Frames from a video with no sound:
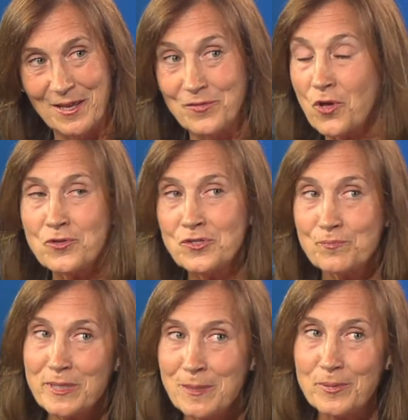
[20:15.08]
Those
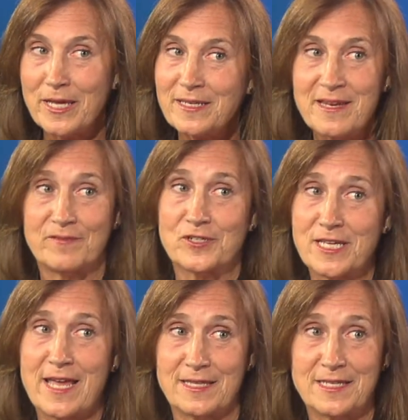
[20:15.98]
people had never
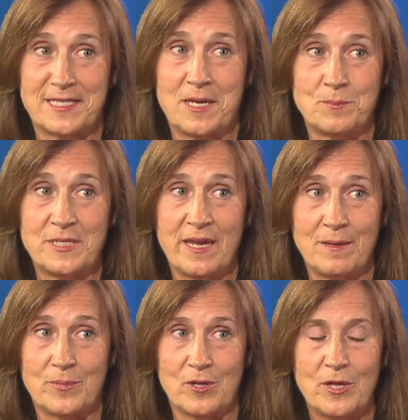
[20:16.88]
sat at the same
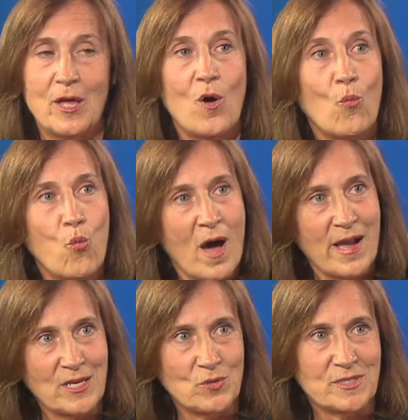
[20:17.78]
table.
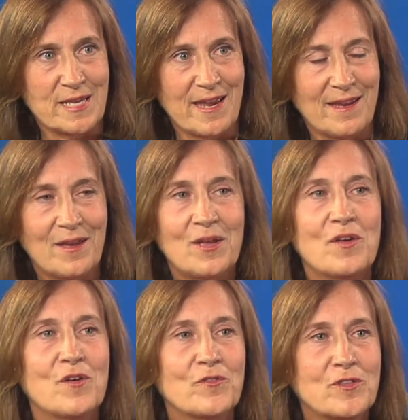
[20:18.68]
Why, you say?
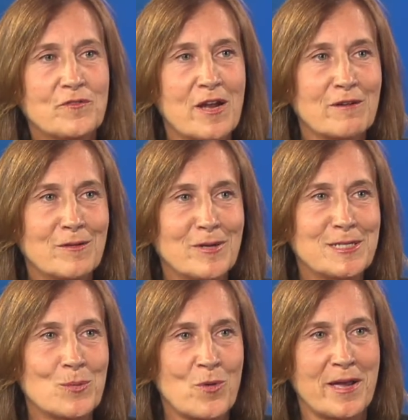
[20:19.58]
For the very
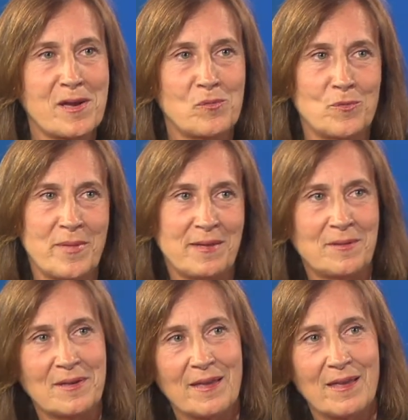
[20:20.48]
reason why I will
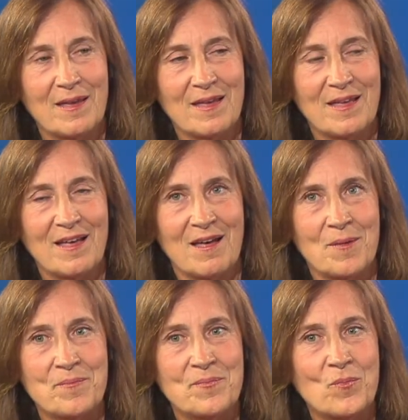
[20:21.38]
make
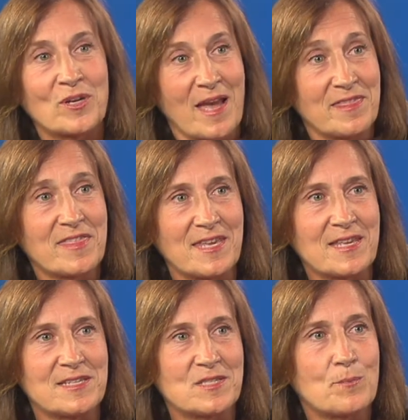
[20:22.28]
what I
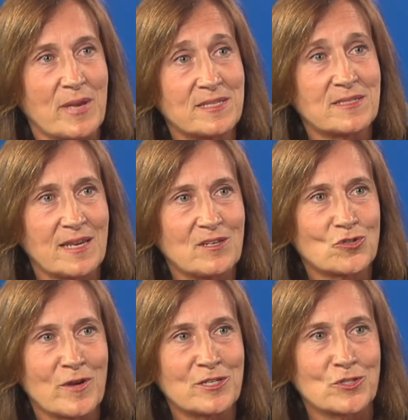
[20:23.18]
think is the best state
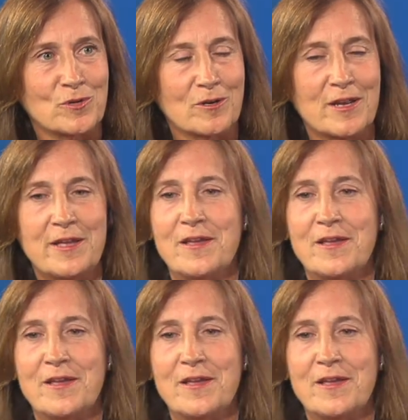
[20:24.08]
treasurer,